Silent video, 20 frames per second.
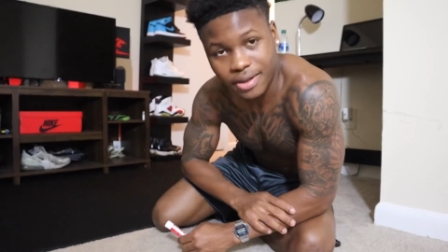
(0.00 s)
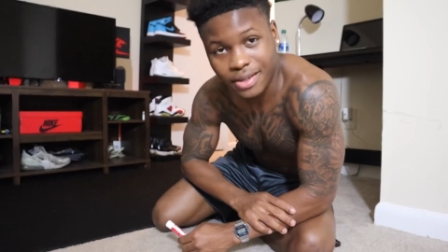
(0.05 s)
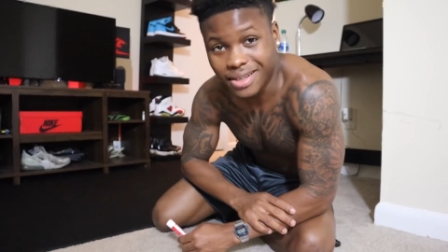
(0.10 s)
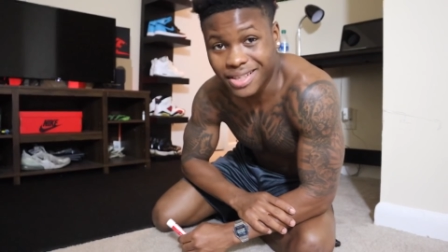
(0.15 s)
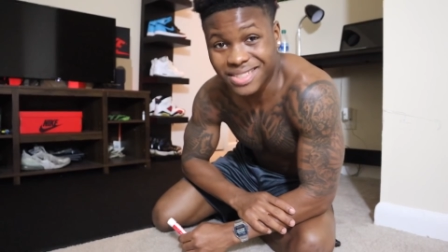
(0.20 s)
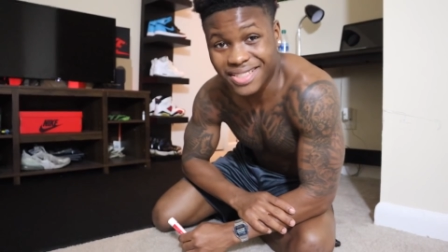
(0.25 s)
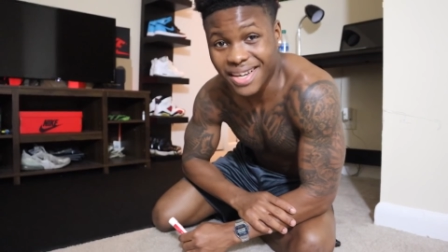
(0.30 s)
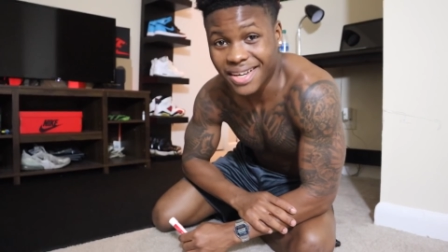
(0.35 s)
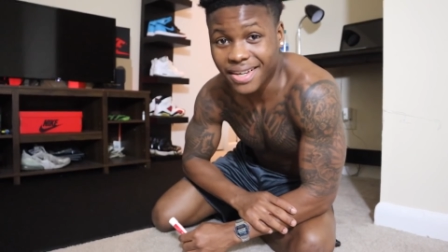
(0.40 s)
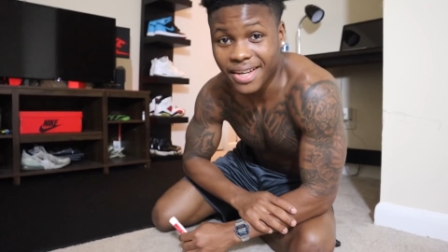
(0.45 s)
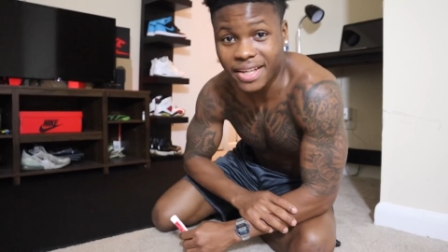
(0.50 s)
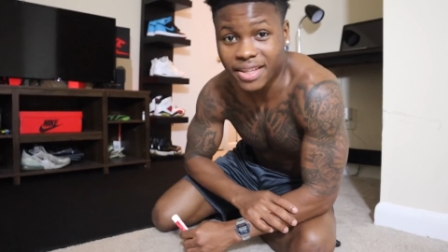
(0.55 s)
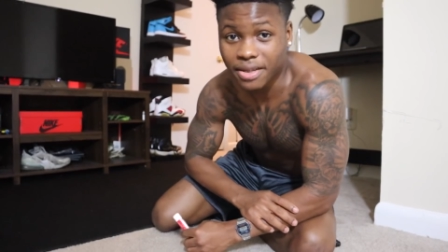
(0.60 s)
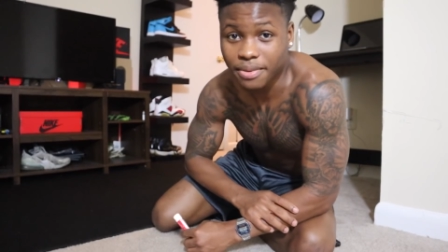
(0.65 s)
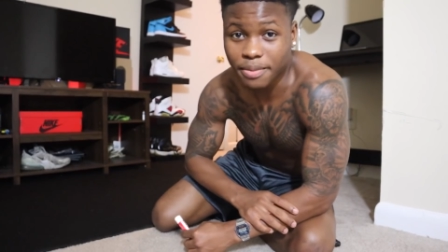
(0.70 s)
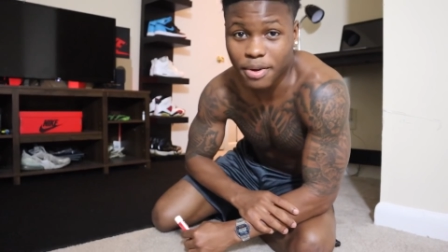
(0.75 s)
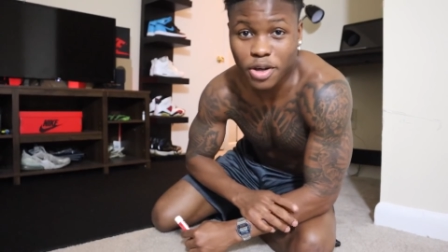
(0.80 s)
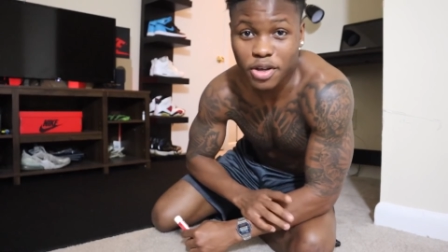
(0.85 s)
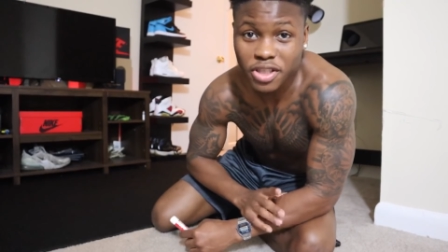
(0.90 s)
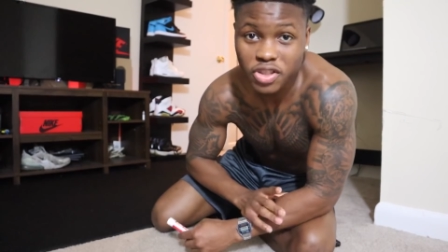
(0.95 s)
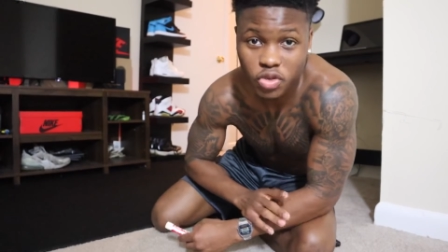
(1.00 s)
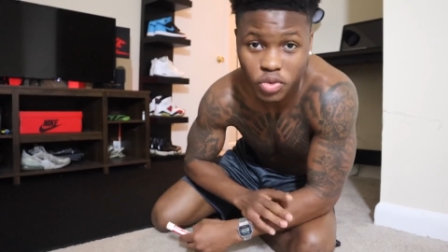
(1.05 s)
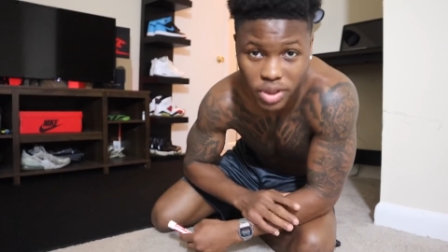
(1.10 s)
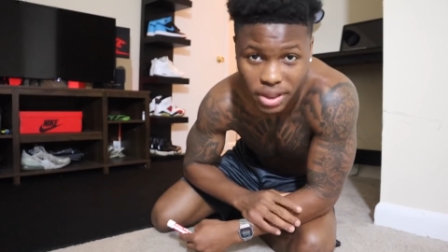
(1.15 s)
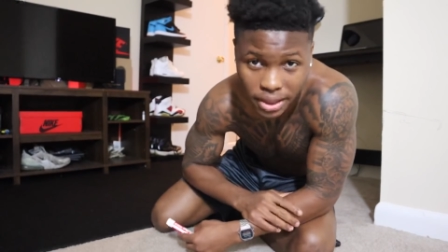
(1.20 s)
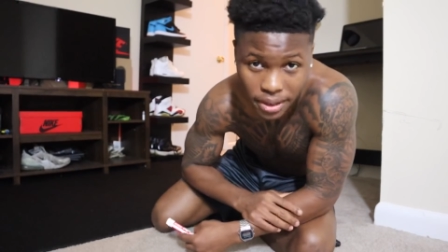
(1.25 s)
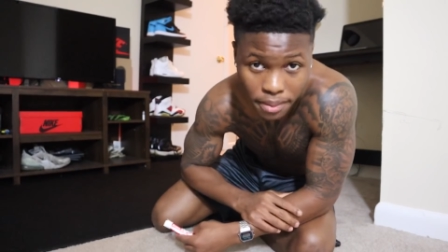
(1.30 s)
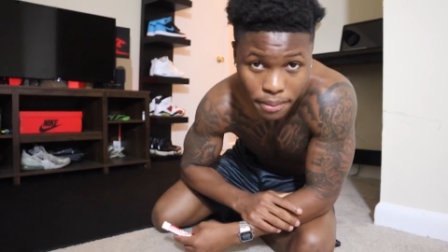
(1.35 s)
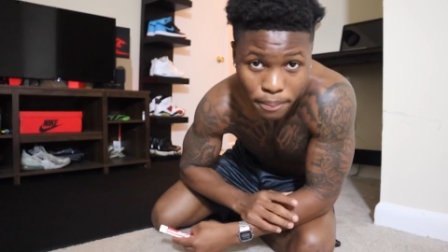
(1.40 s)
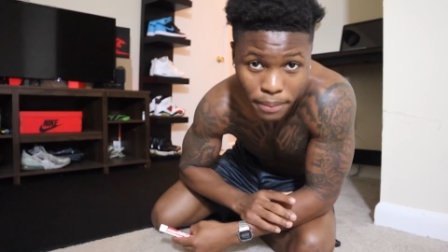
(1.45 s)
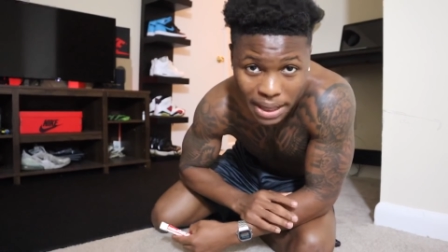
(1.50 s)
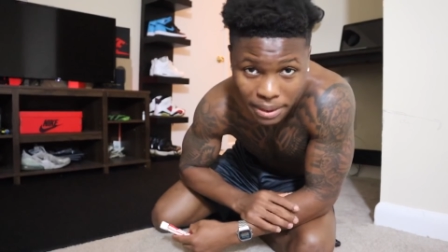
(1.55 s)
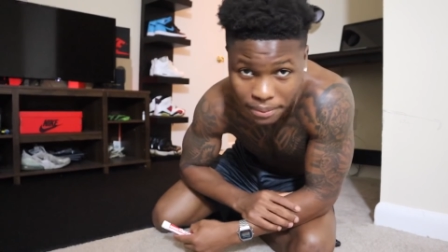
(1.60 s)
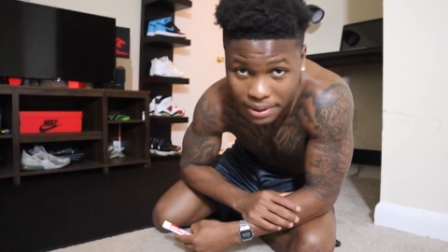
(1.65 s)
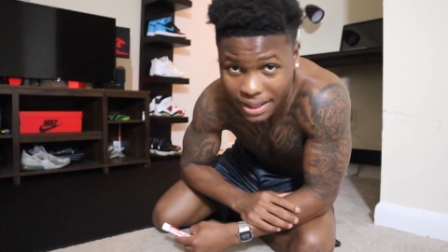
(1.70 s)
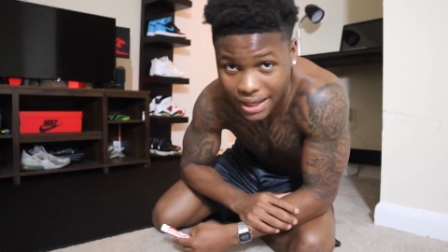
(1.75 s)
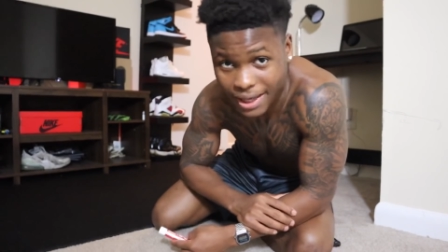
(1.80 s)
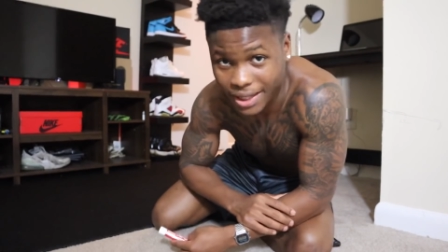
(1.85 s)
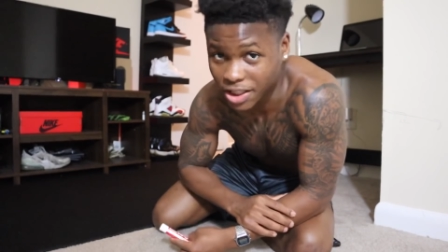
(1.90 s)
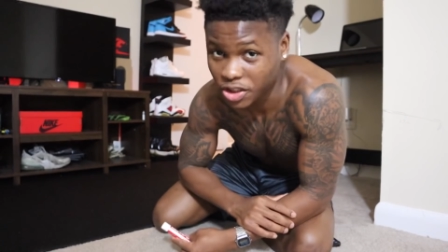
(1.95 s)
this ain't nothing, bro. Sweet baby
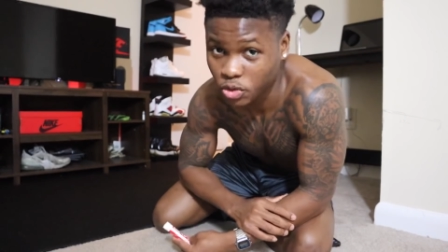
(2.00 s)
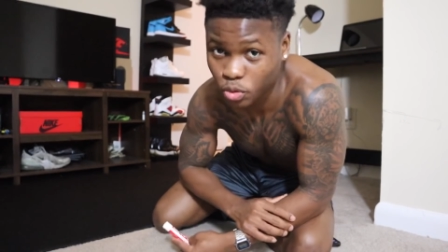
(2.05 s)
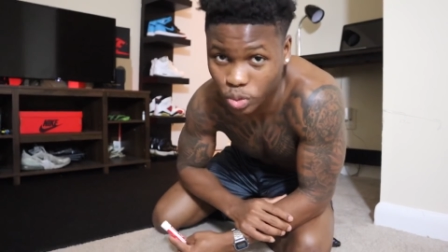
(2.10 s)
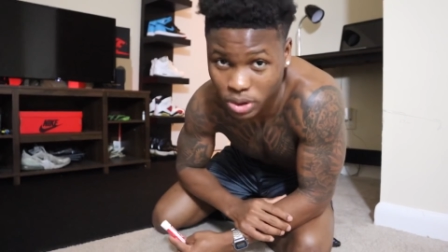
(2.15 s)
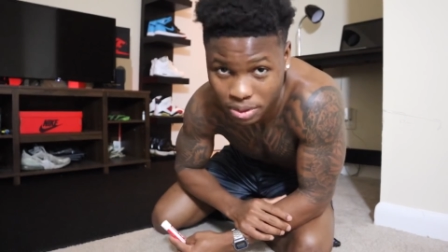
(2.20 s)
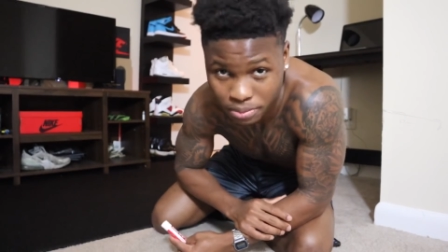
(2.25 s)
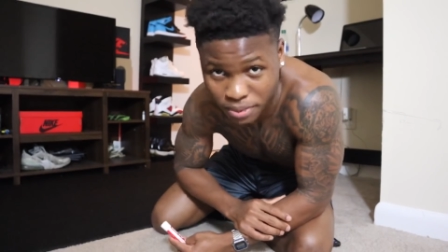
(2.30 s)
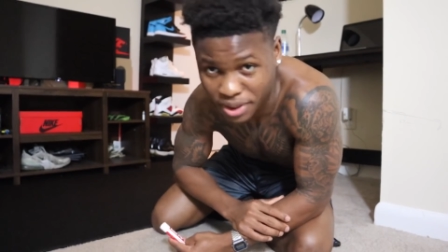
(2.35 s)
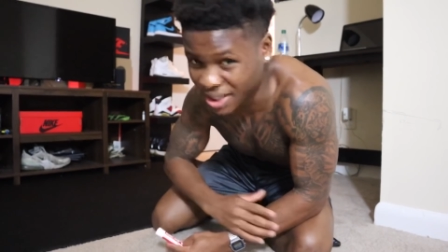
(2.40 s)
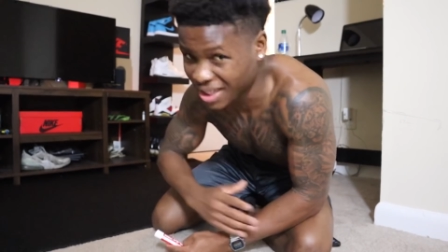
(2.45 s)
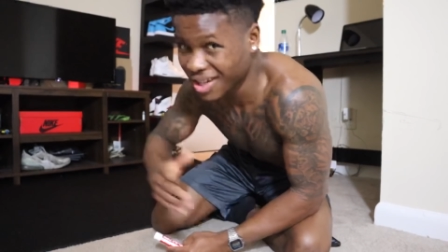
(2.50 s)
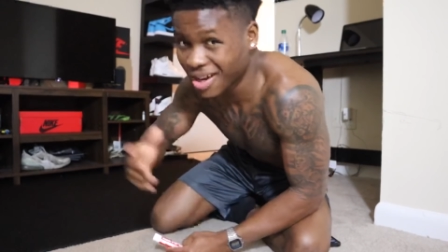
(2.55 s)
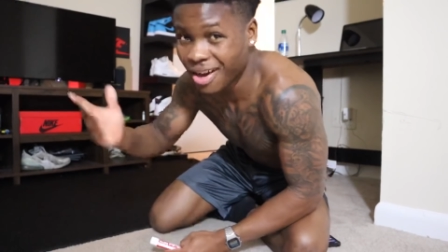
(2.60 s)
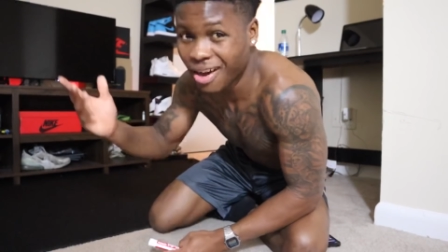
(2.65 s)
cake, sweet meat,